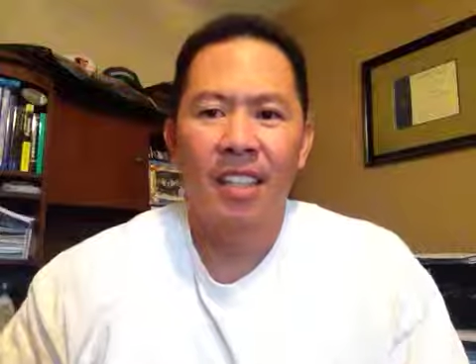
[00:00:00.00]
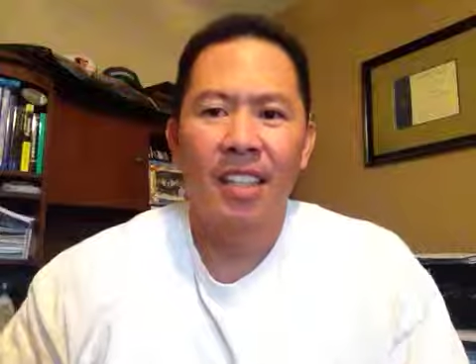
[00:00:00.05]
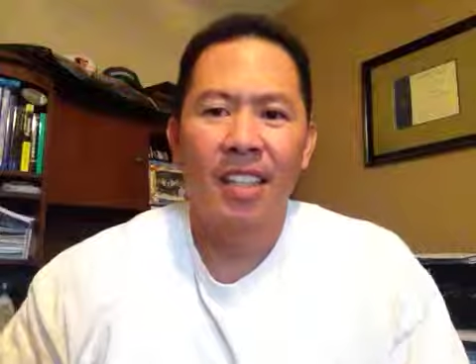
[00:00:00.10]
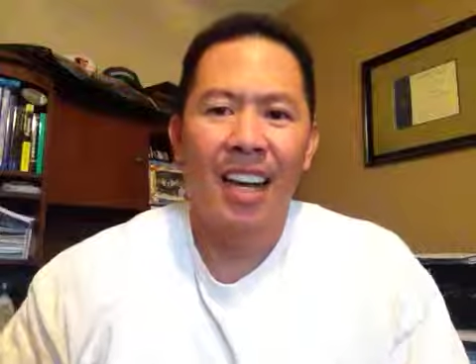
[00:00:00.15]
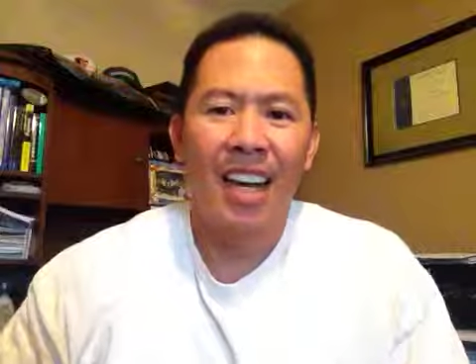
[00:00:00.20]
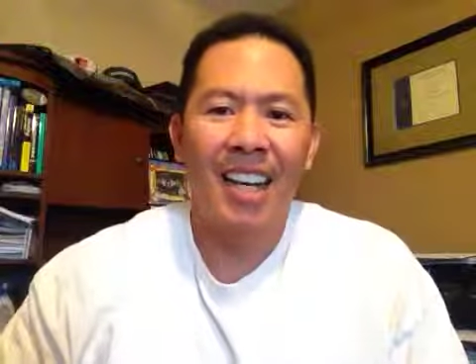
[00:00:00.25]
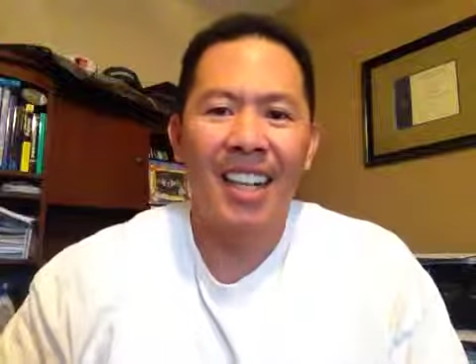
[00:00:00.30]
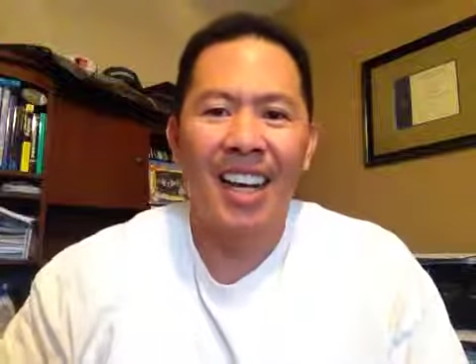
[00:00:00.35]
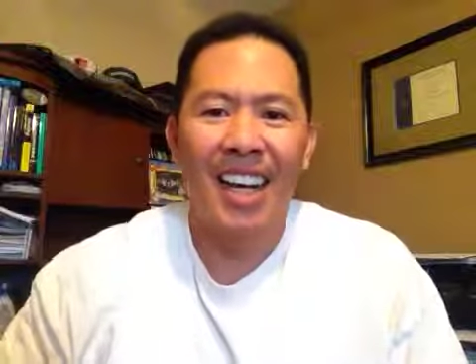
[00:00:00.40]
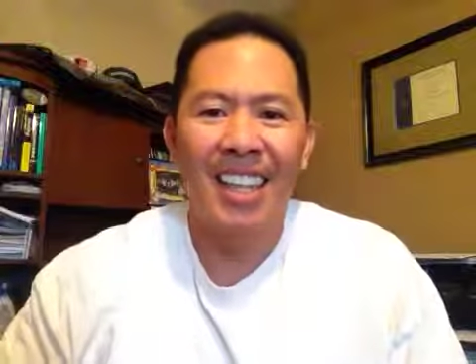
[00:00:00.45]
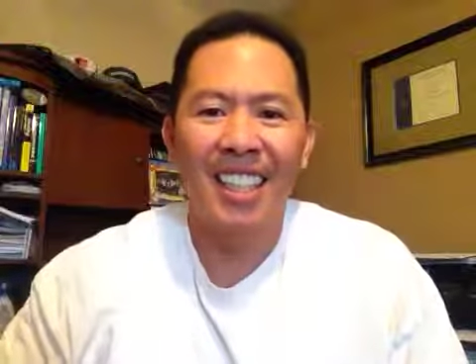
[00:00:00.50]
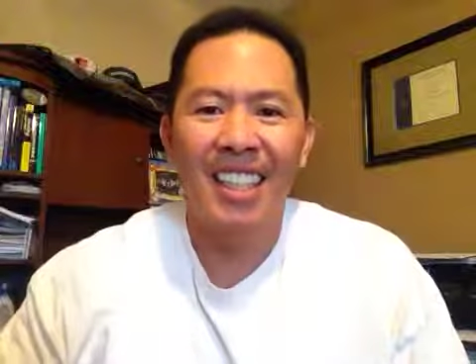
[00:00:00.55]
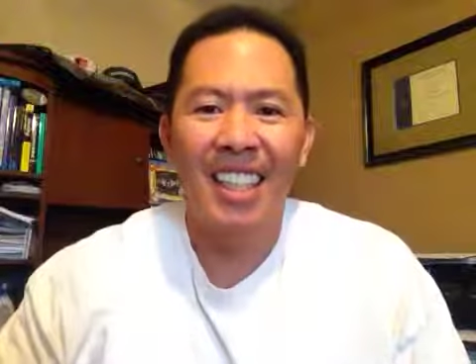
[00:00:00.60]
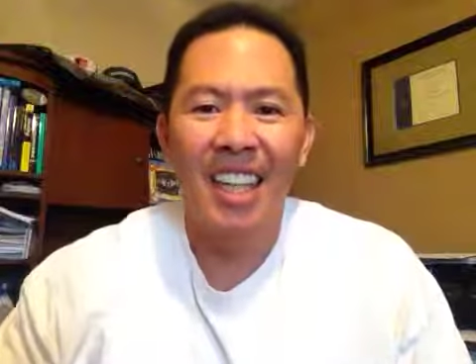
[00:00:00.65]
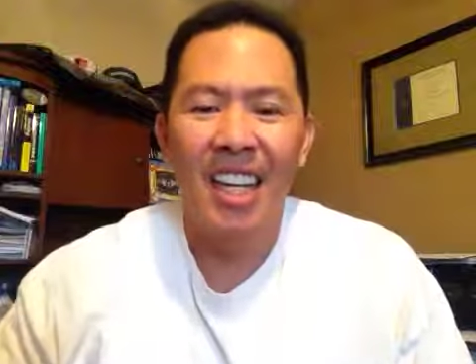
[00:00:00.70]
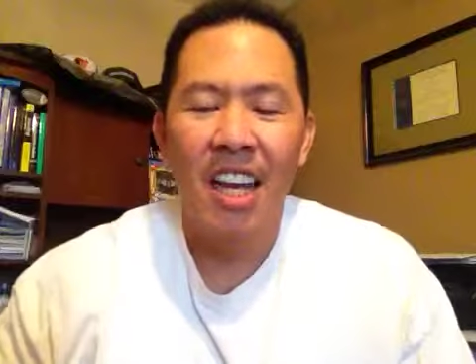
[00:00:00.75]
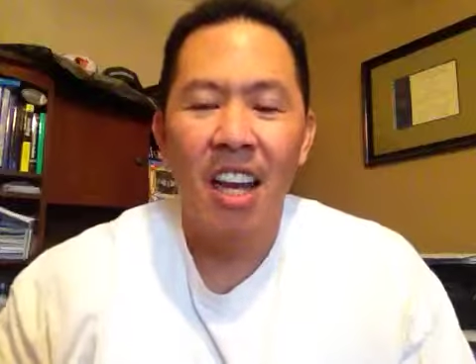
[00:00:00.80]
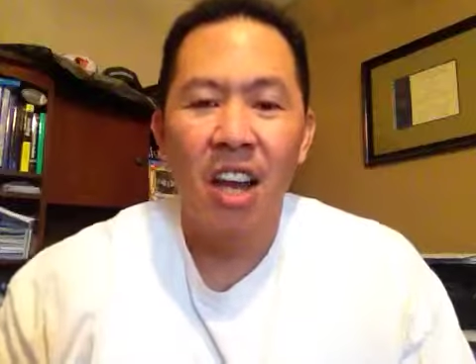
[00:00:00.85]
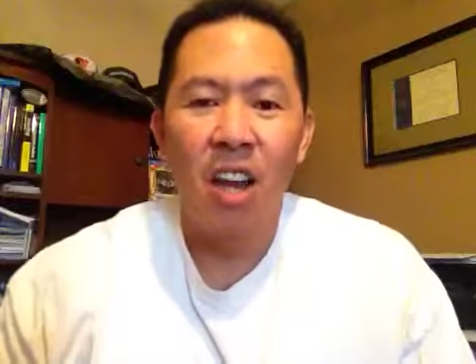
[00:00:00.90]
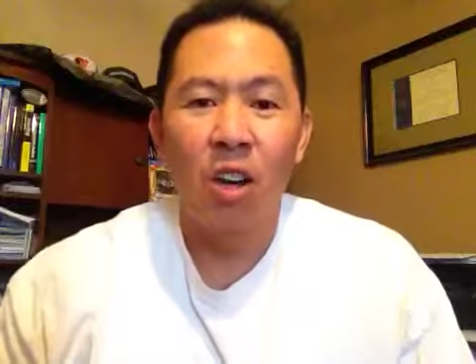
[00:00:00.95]
Hi guys,
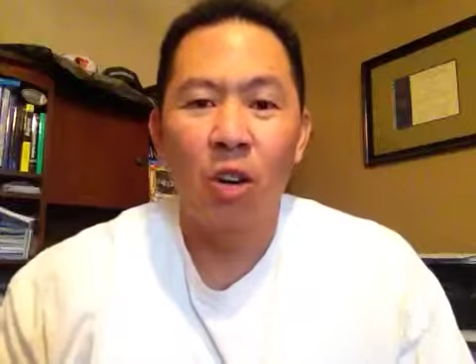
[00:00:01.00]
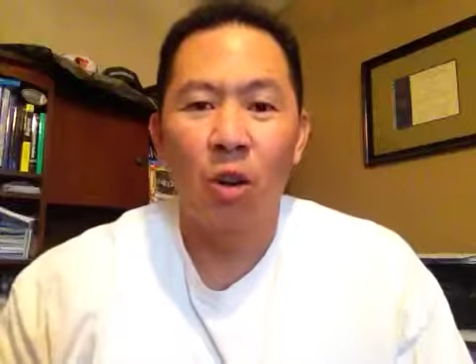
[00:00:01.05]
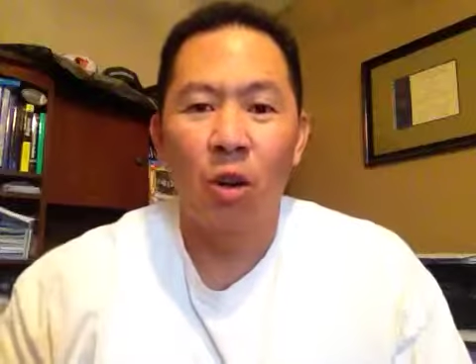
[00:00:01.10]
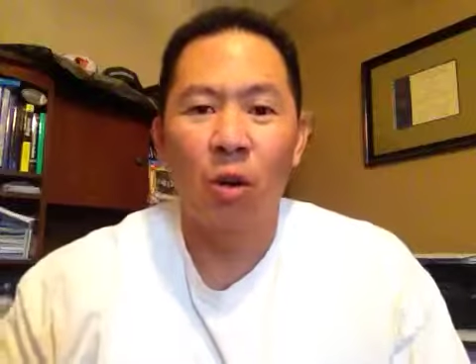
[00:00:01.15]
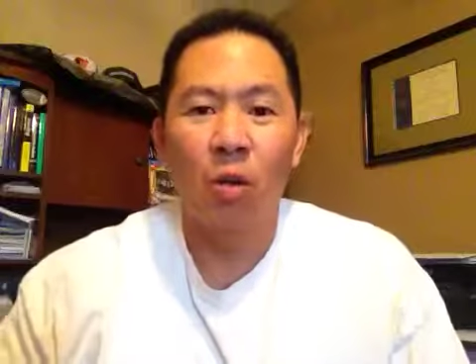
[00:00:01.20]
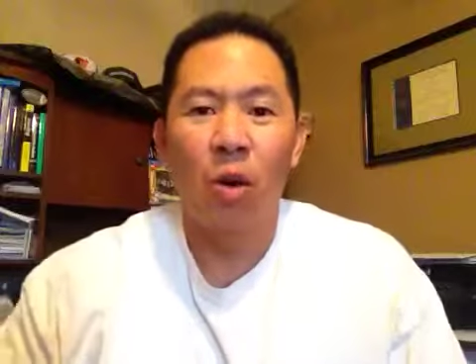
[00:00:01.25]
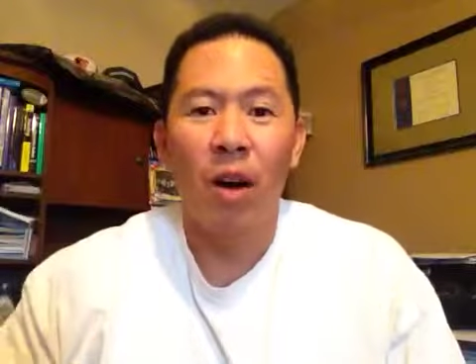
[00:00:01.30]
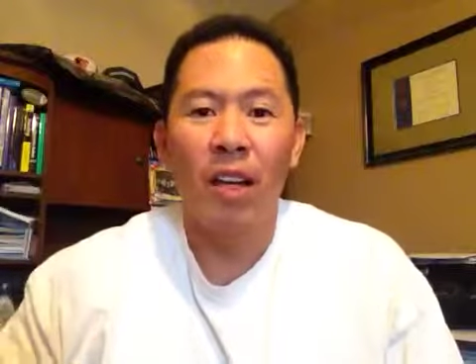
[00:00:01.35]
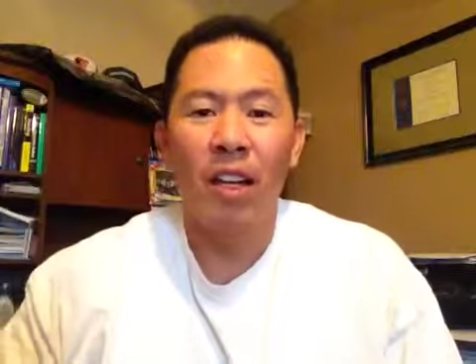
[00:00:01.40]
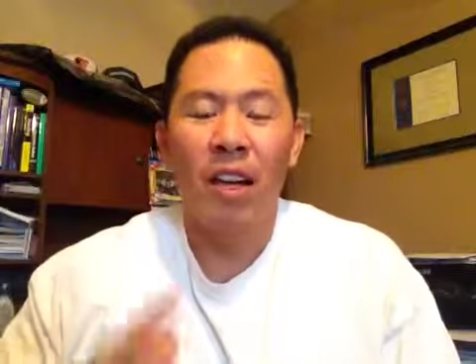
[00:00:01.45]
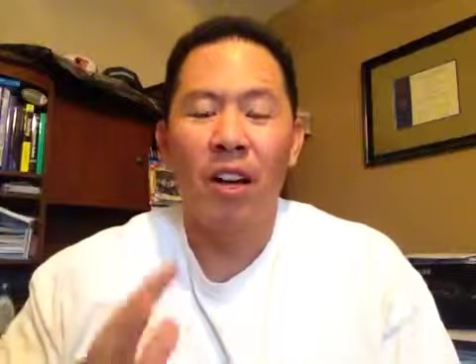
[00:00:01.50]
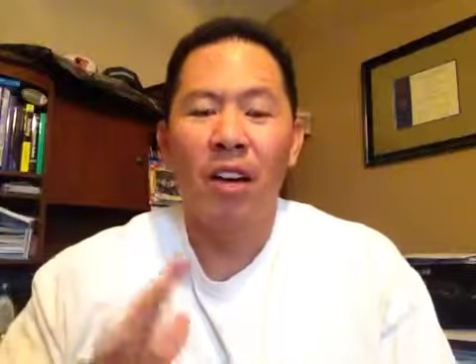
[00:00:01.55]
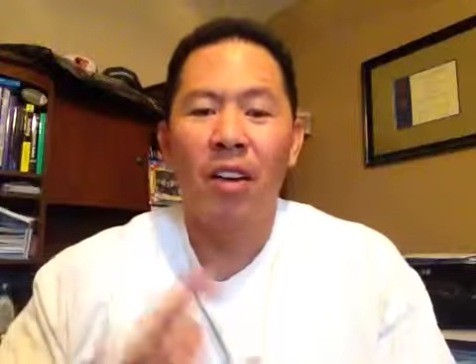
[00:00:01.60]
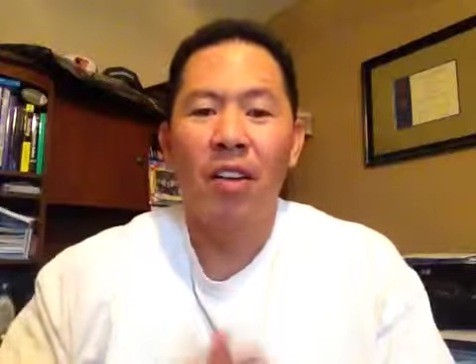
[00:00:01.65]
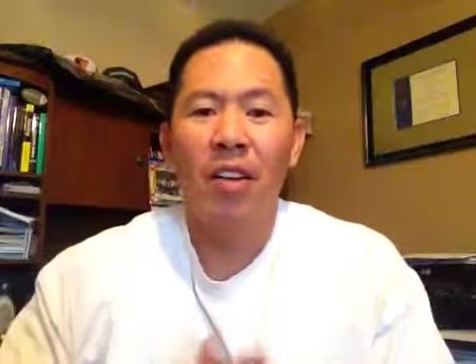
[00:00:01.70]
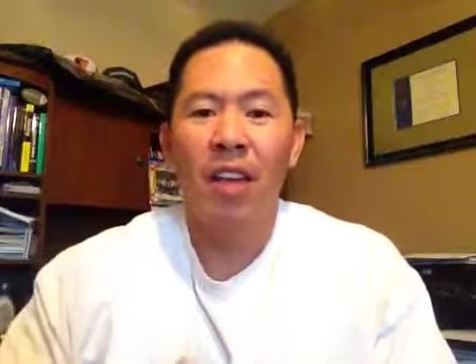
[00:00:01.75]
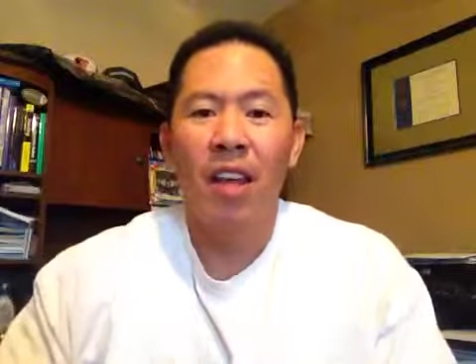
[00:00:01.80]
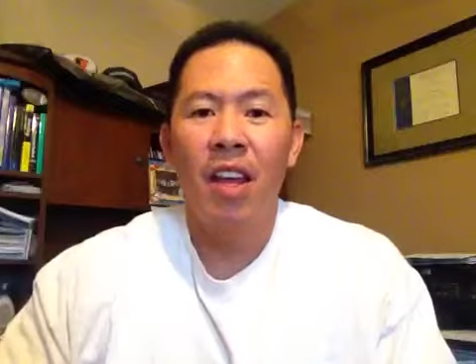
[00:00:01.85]
Gordon Wat here.